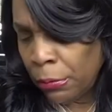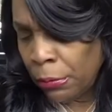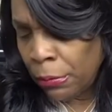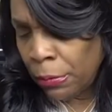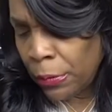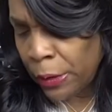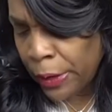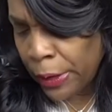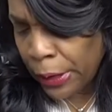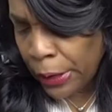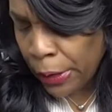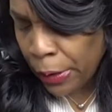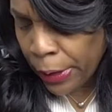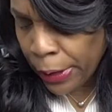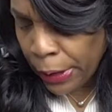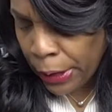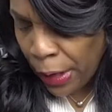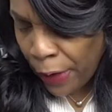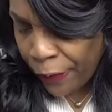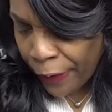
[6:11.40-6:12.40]
Was this on
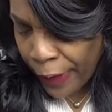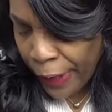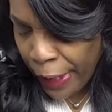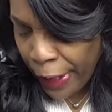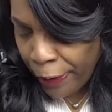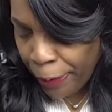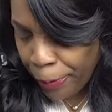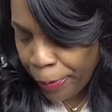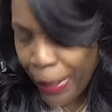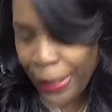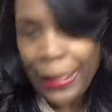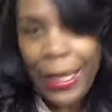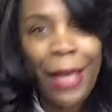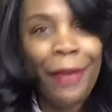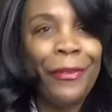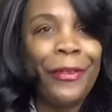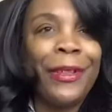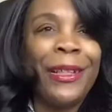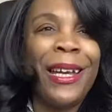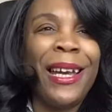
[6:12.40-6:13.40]
sale for half price? I
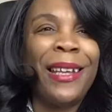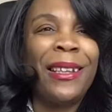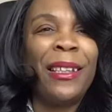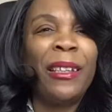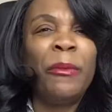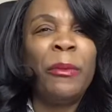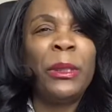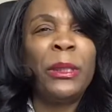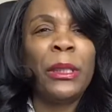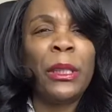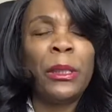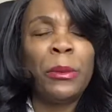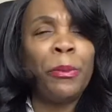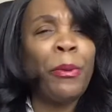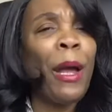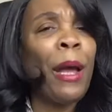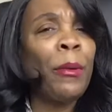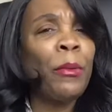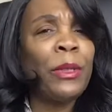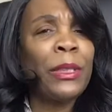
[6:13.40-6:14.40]
forgot. It
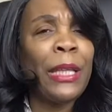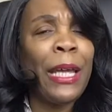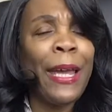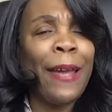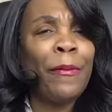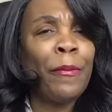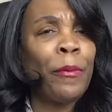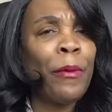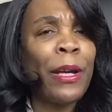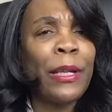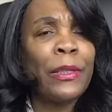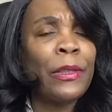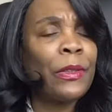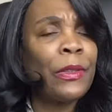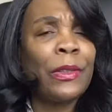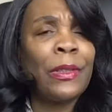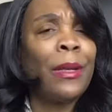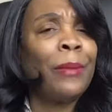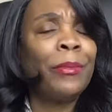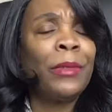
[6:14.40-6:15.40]
probably was half price or
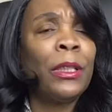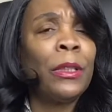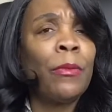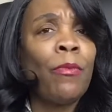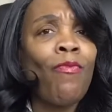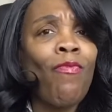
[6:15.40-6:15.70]
something.